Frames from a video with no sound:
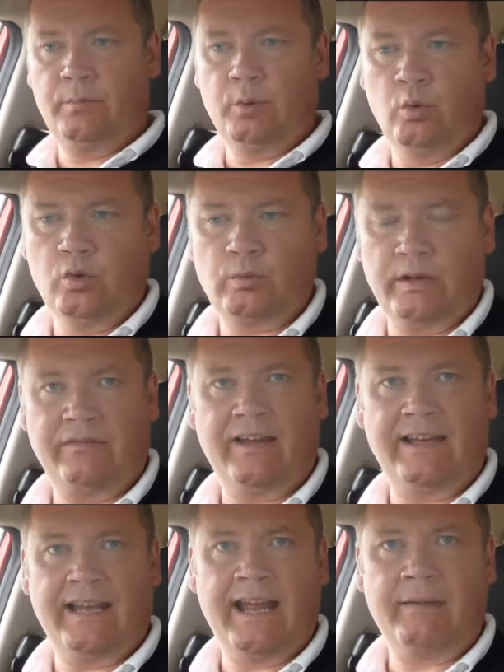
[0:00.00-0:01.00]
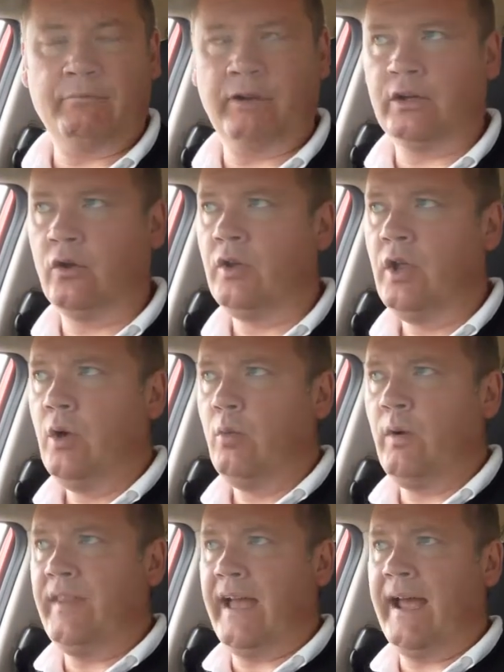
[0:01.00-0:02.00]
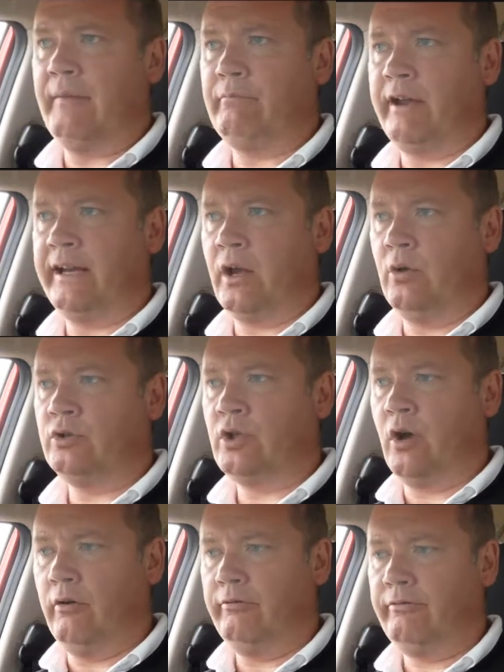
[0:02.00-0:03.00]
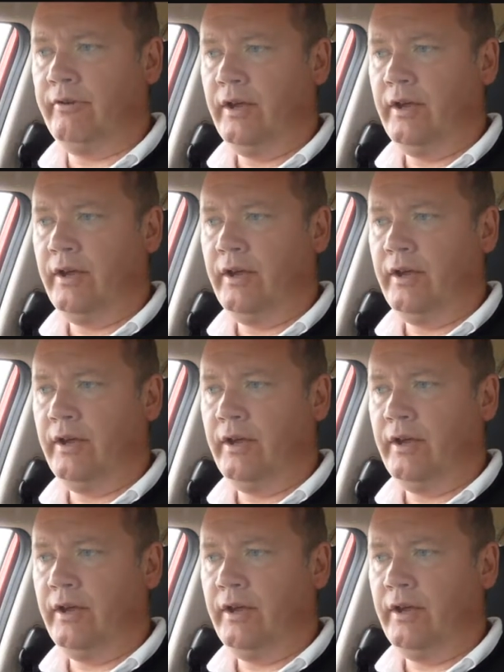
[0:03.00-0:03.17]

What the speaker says: pause where you've had the handbrake on. When that handbrake goes off,